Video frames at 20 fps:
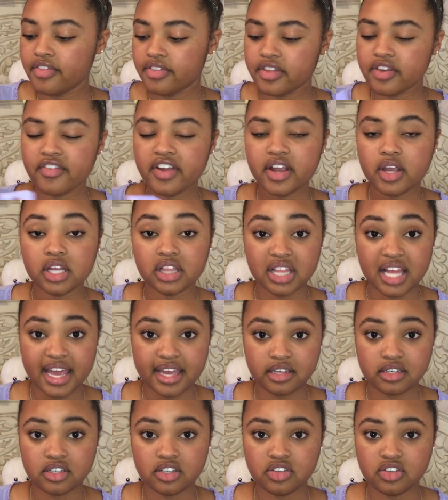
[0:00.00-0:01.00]
They're very
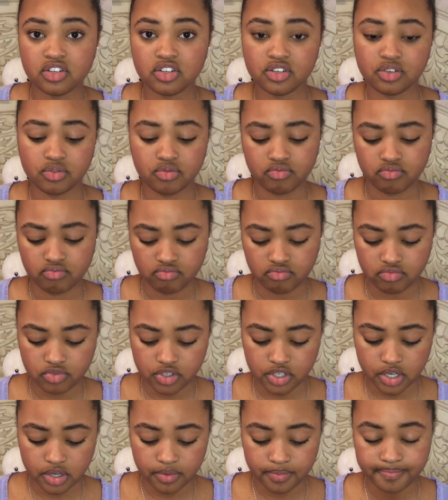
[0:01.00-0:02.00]
light, too.
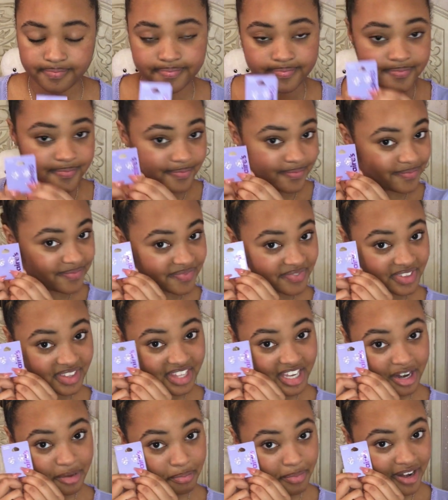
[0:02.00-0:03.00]
So,
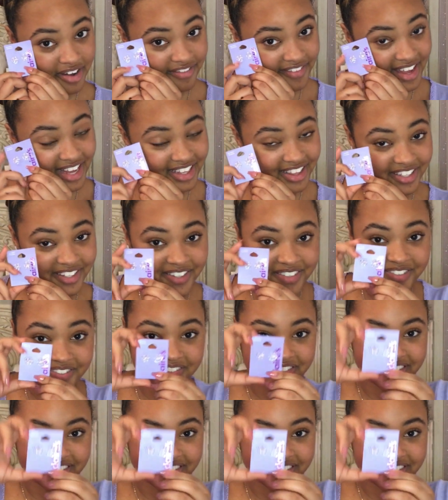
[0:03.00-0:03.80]
they're perfect, though.